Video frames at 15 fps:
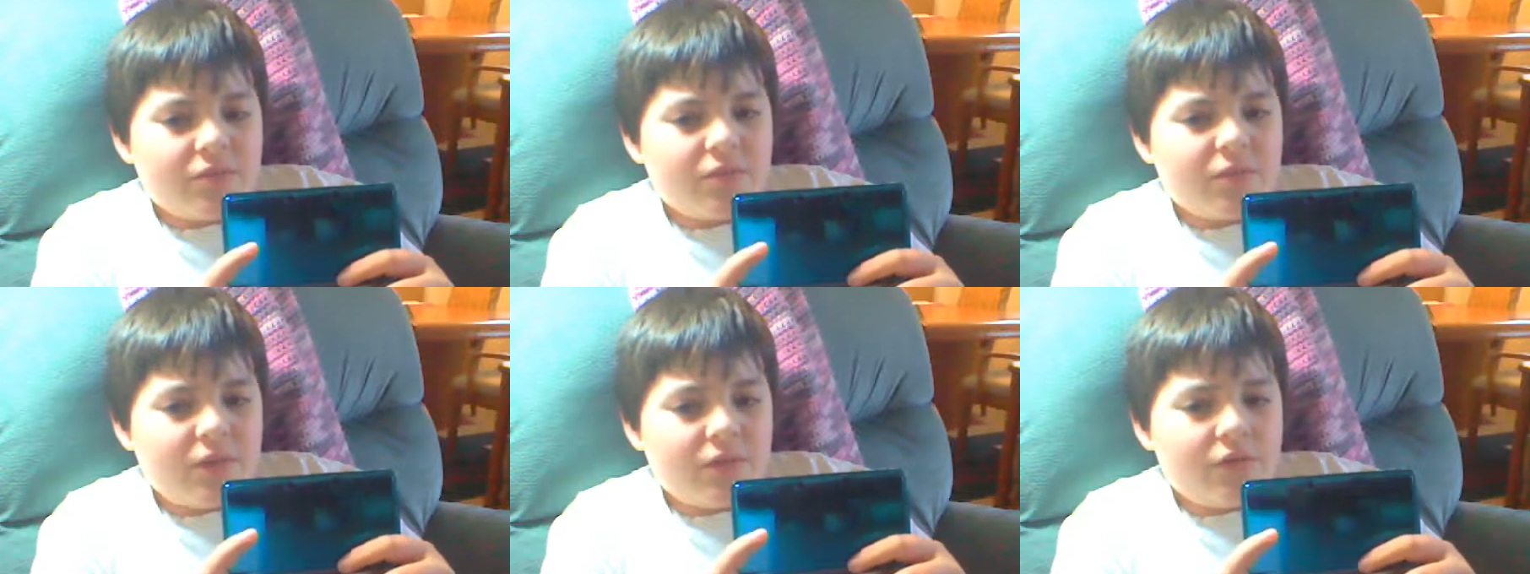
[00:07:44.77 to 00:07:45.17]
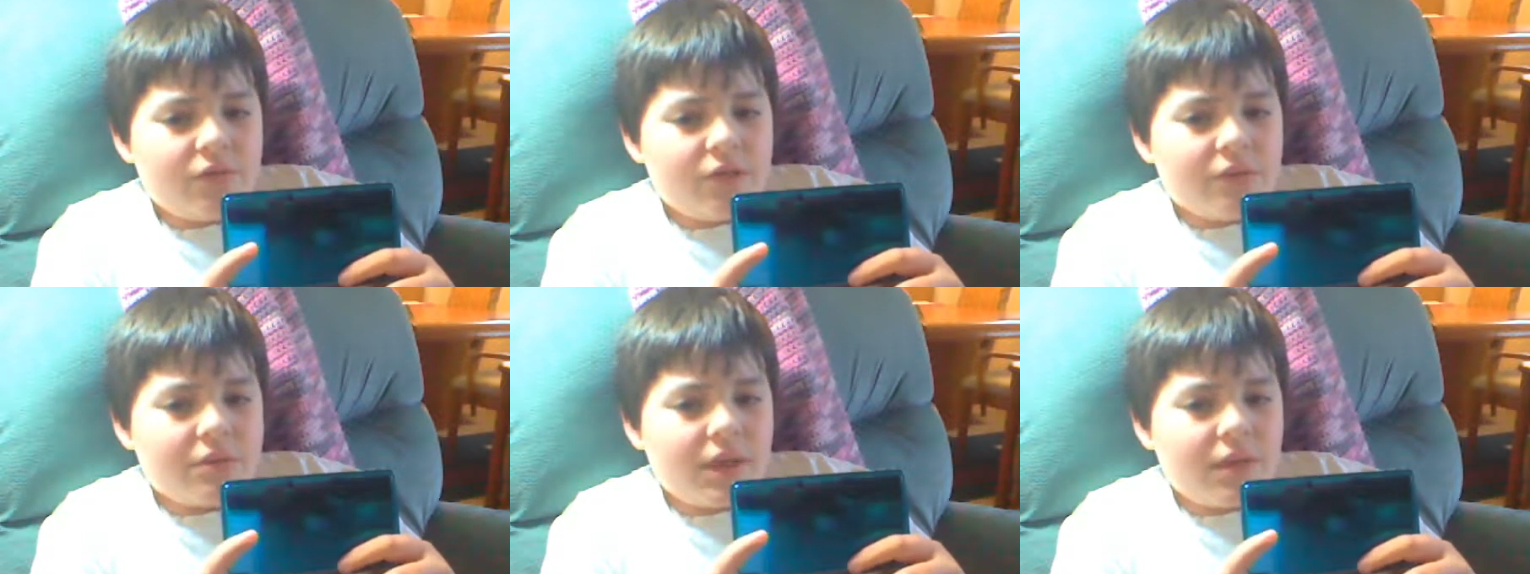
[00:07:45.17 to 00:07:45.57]
It
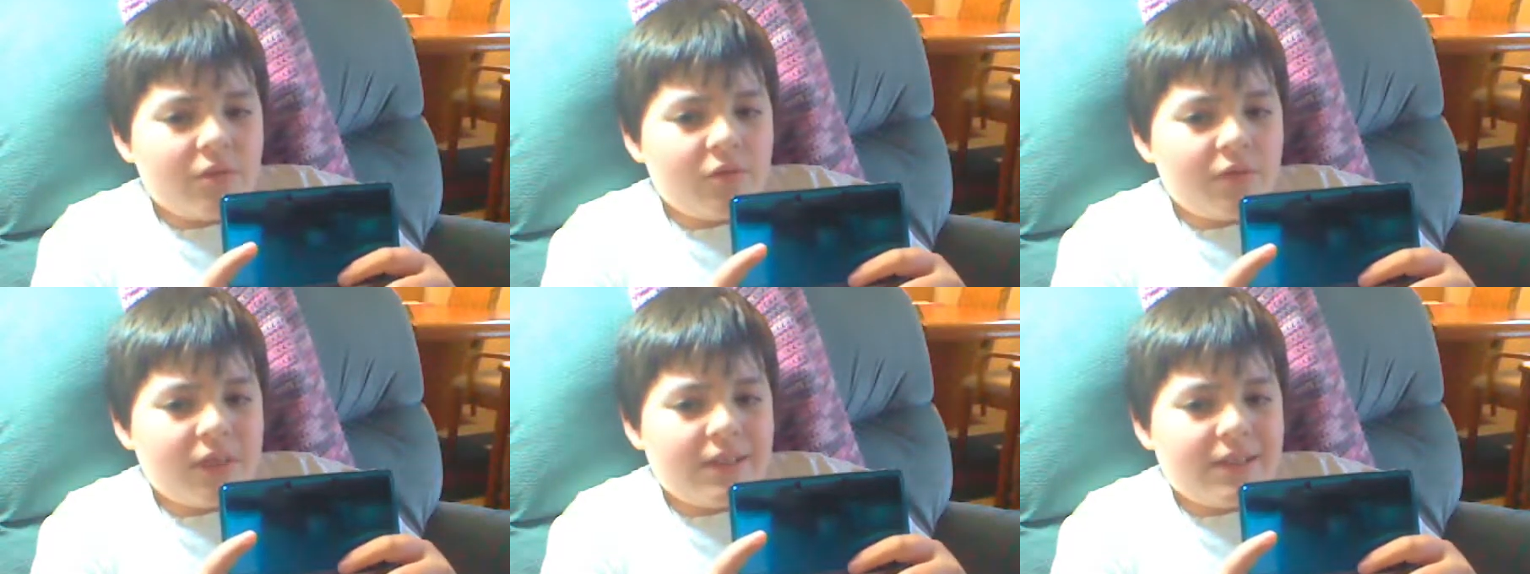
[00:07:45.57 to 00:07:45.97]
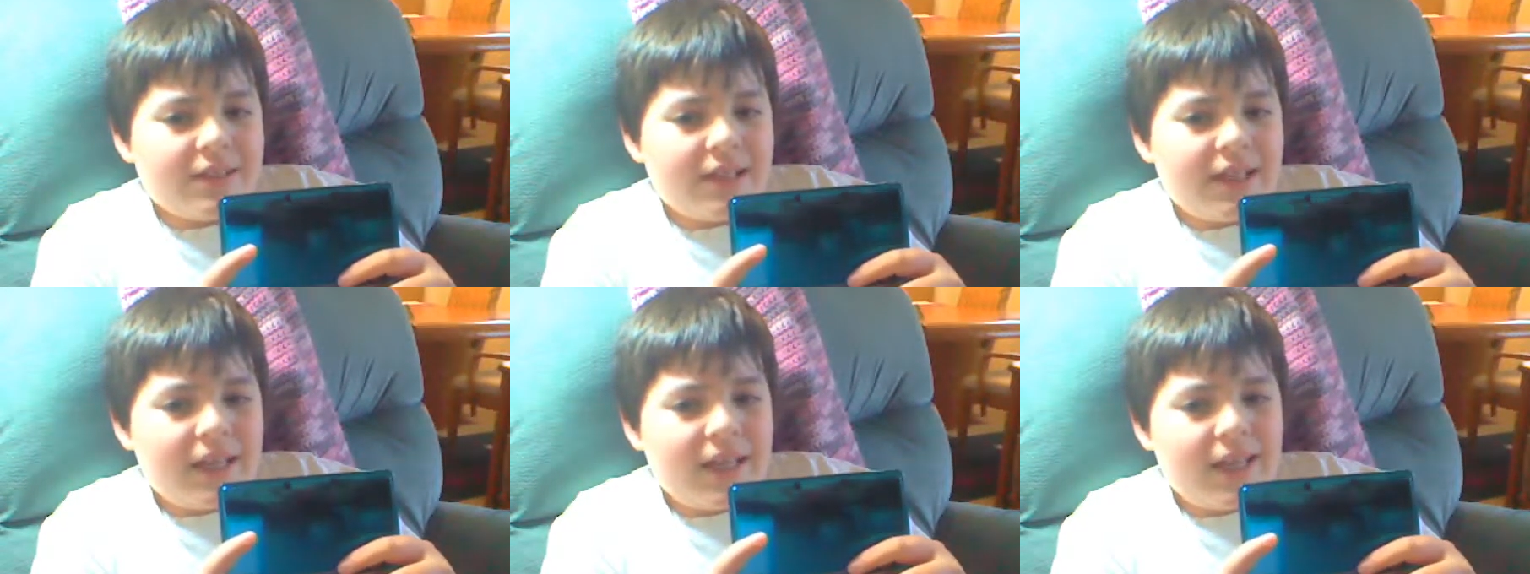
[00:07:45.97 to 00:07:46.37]
sometimes freezes
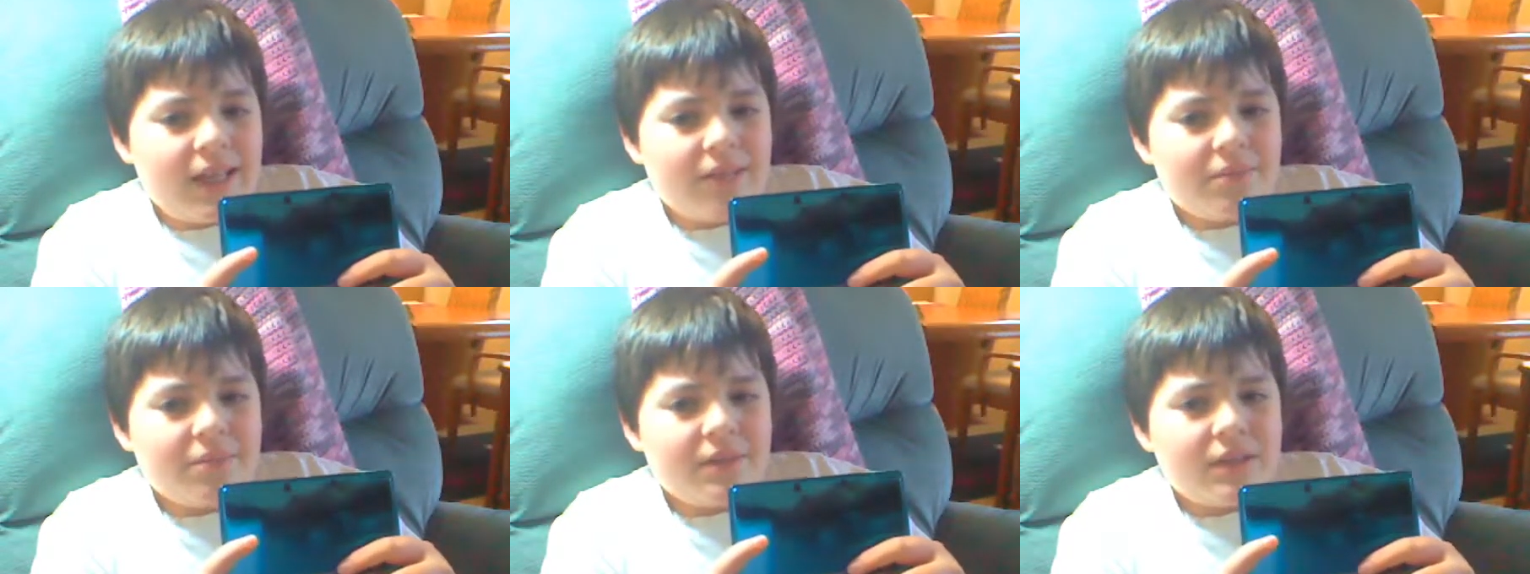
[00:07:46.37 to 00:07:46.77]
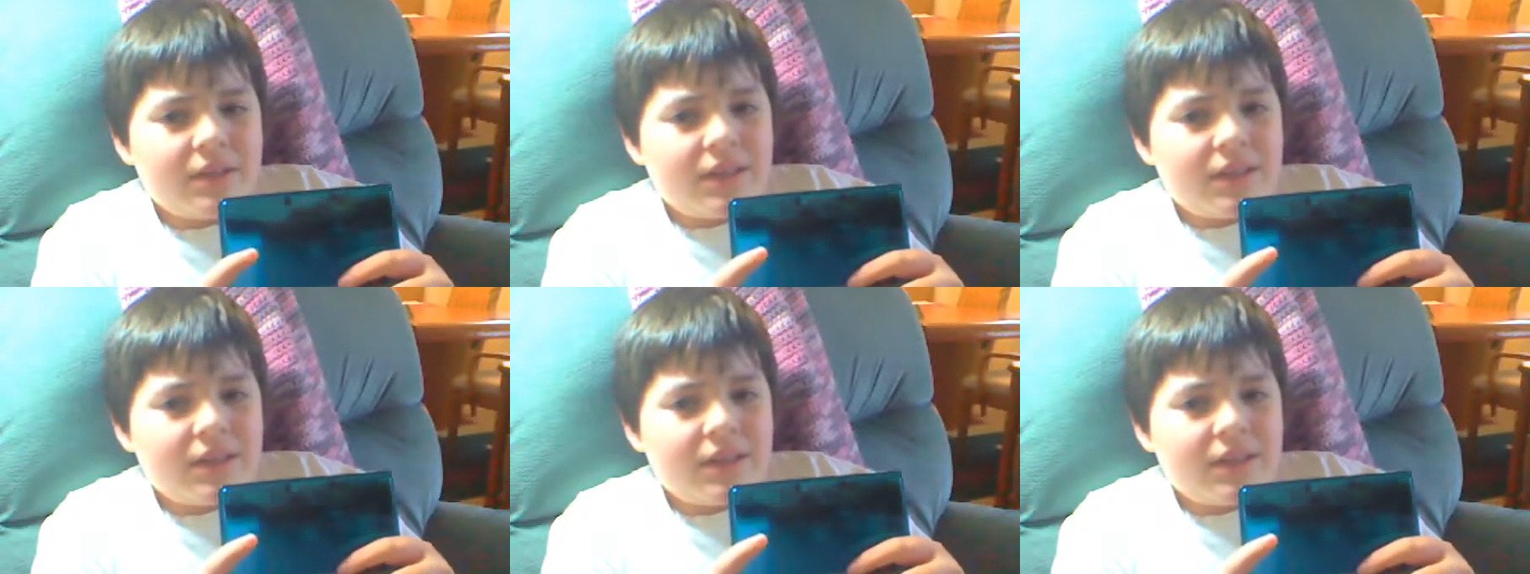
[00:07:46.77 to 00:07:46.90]
the game.